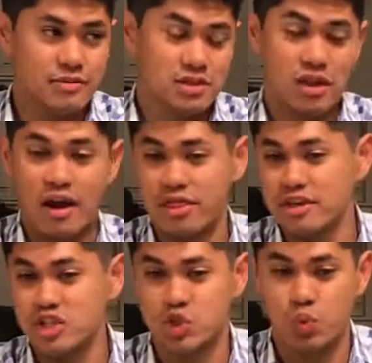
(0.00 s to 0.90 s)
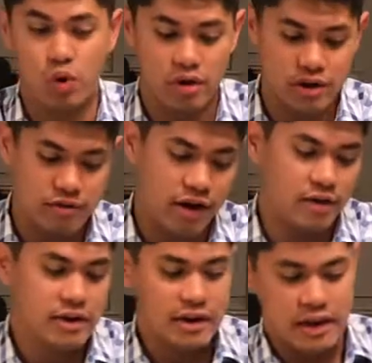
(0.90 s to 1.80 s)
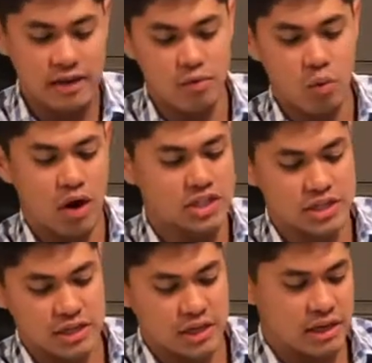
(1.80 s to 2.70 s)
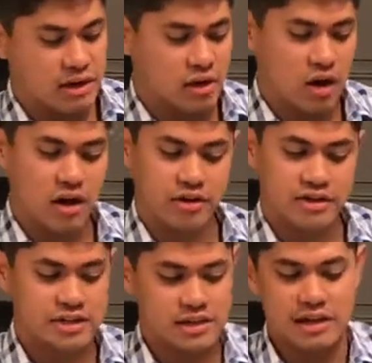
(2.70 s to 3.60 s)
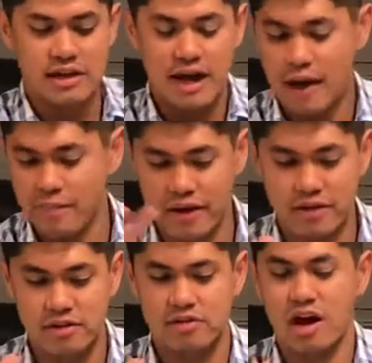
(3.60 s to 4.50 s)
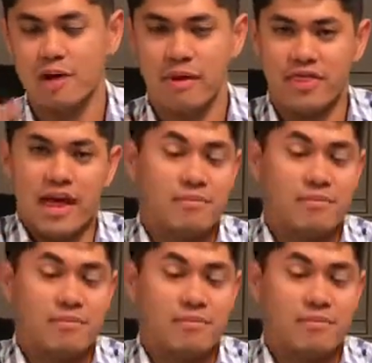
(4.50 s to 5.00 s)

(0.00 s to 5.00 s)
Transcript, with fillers: There's a lot of things swirling around in Washington, in Congress, and I'm not here to talk about that.